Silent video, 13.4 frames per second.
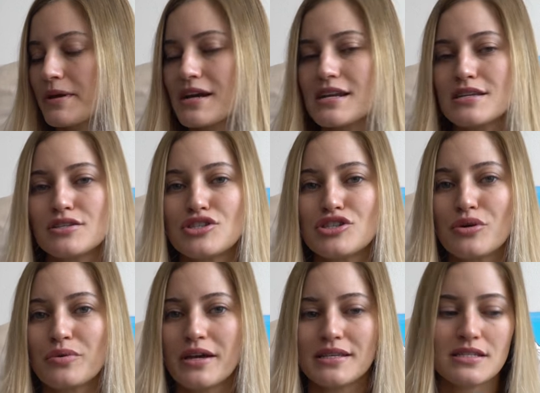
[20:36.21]
but it is
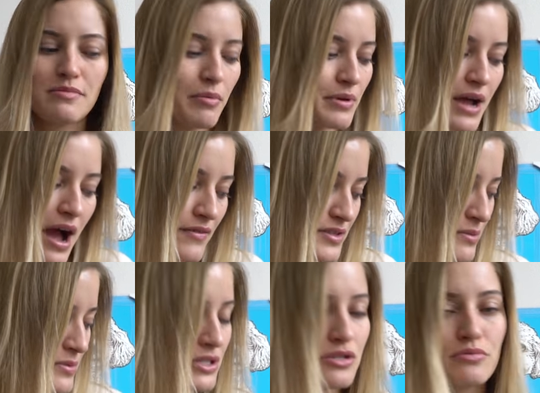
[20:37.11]
so nice to be able to have
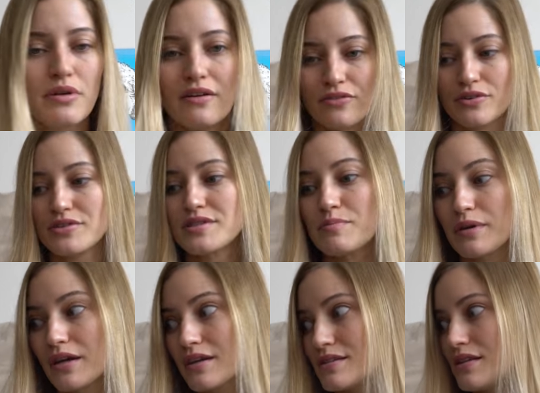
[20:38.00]
something to reference,
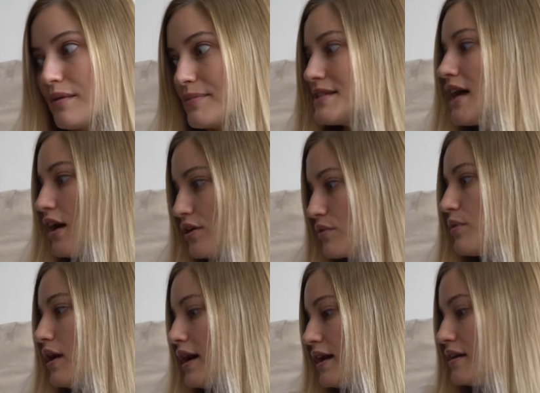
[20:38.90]
because let me tell you
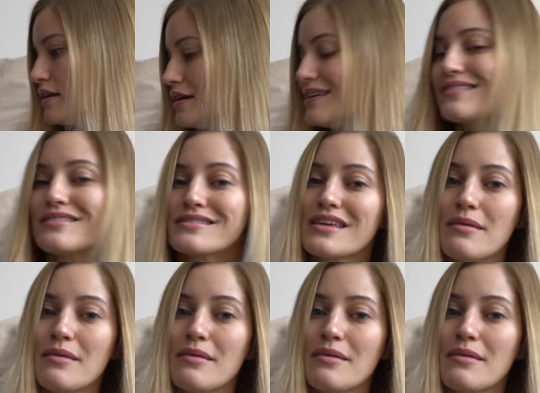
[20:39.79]
what, this